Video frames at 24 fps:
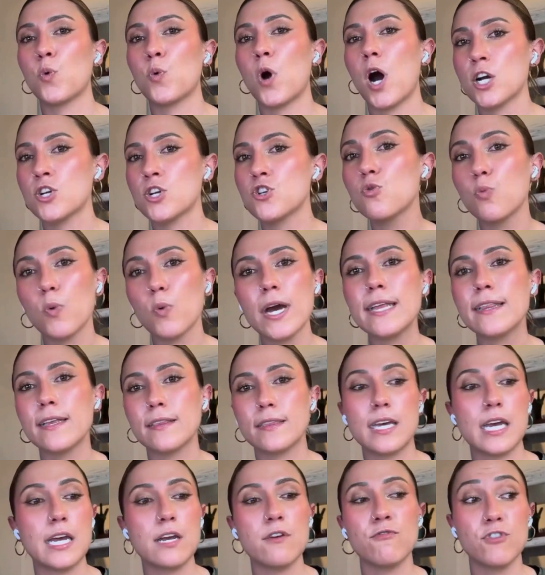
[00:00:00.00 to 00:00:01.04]
watch the way that
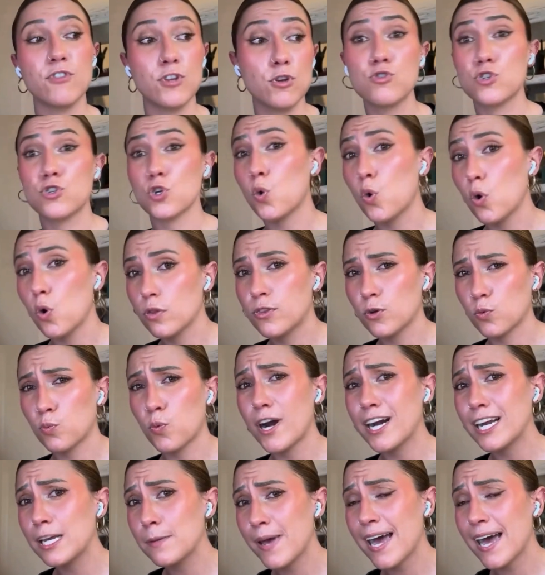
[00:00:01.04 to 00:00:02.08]
they've used the the
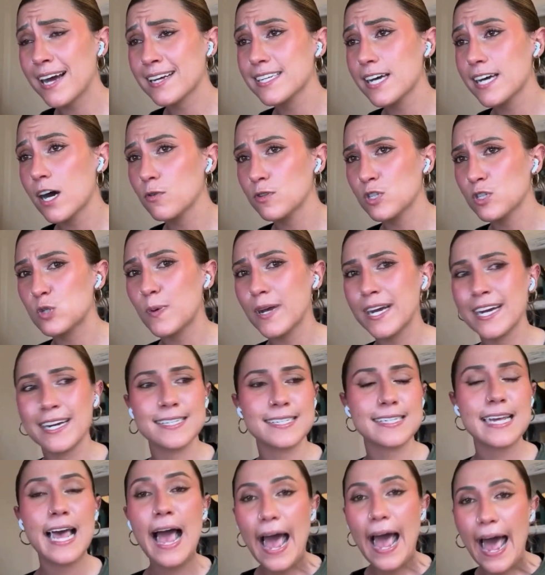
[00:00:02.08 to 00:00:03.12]
running backs out in
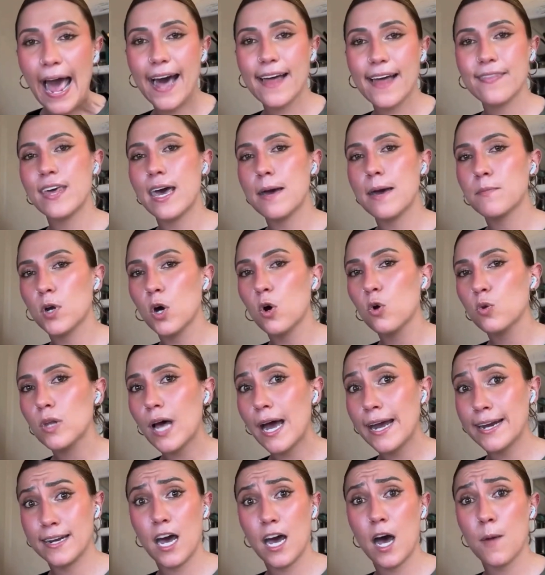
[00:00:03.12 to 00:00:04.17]
space, had them go
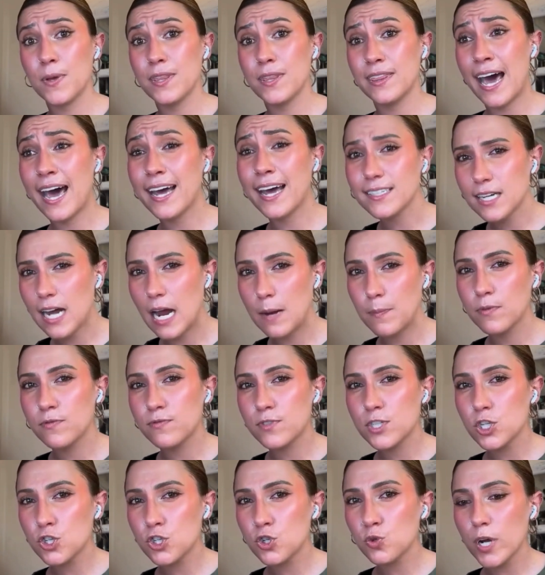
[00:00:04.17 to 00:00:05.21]
line up in that type of
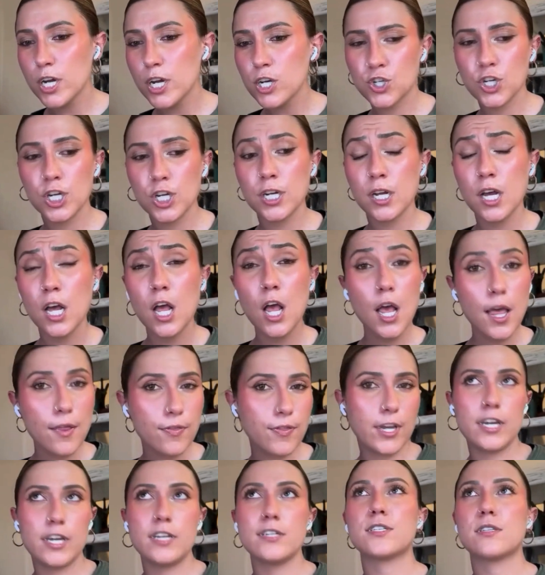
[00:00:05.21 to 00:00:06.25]
situation.
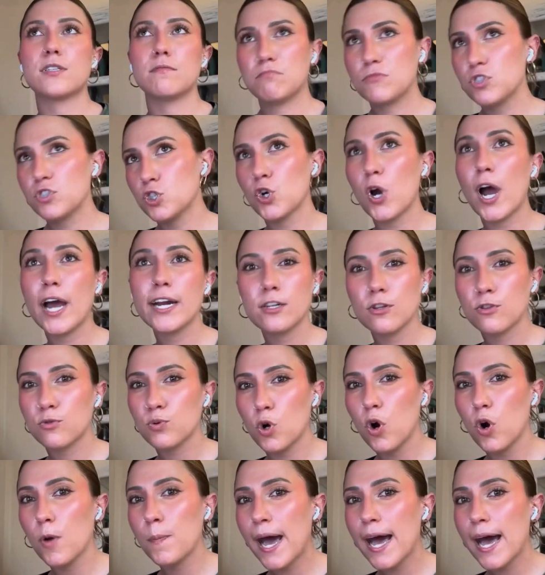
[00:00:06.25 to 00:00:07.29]
They tried to
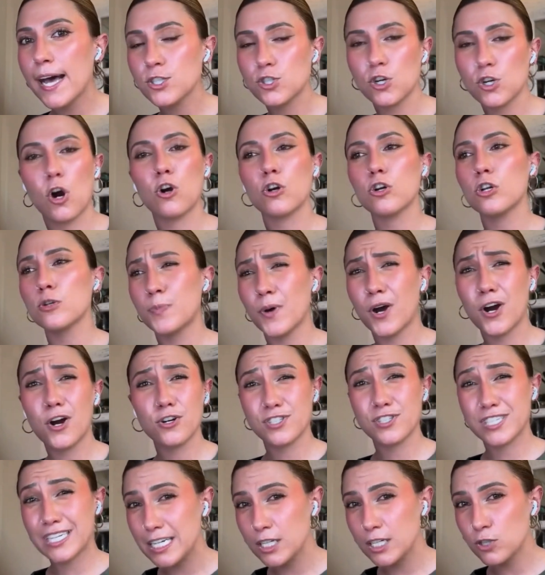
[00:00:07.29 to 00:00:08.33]
throw a pass to Arnold
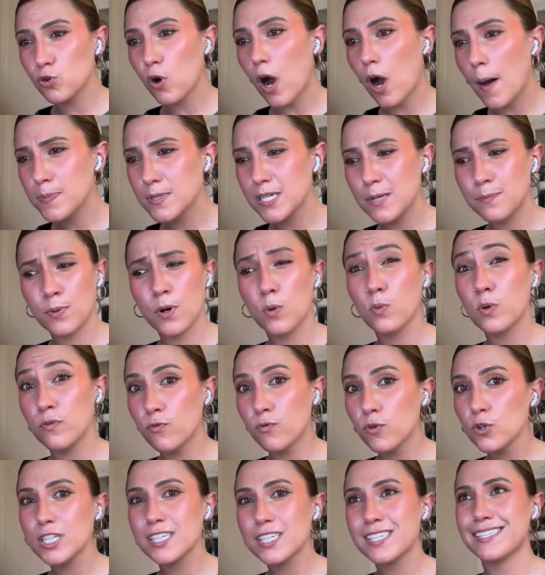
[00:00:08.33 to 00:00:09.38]
Barnes, he dropped it, but we've
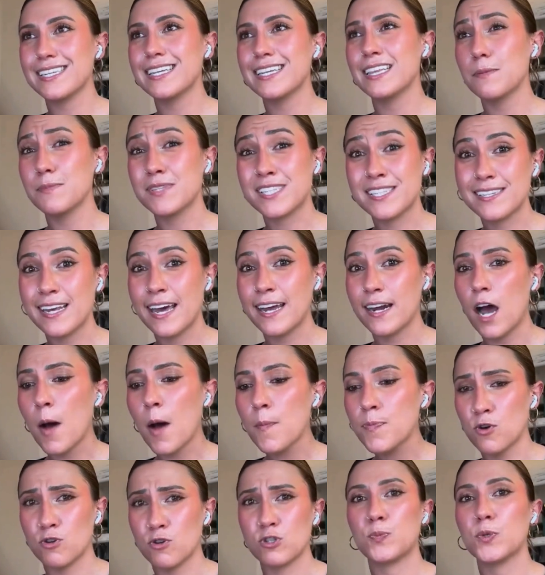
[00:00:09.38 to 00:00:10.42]
really seen them set
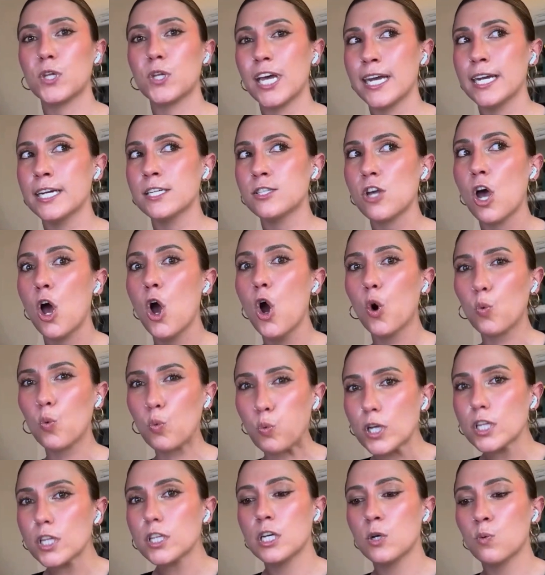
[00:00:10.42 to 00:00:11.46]
up those plays
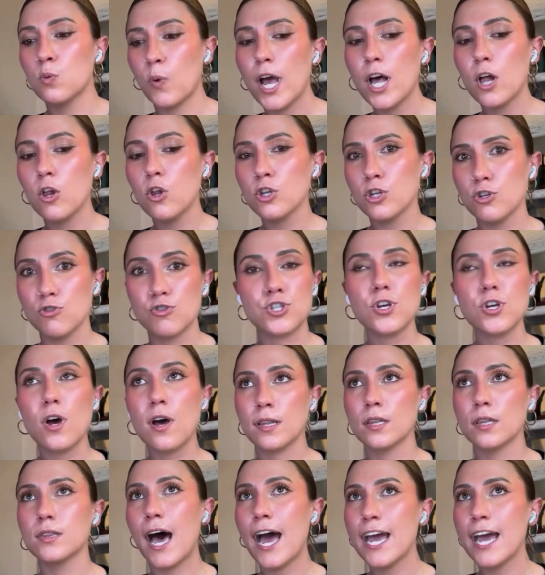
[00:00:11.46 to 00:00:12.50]
really well. You saw
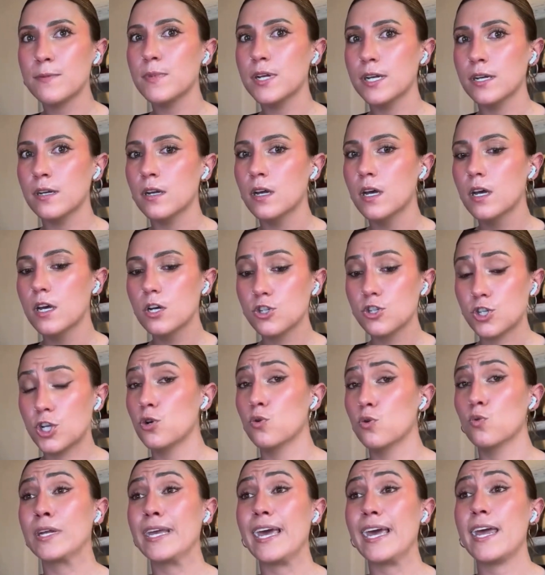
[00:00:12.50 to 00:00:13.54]
the linemen
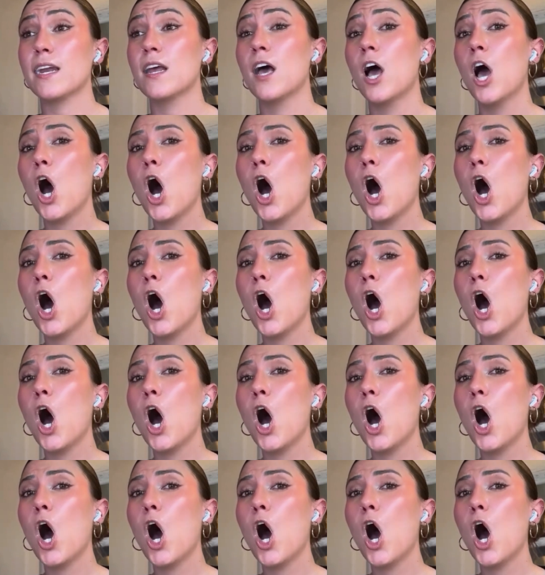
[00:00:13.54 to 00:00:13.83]
too get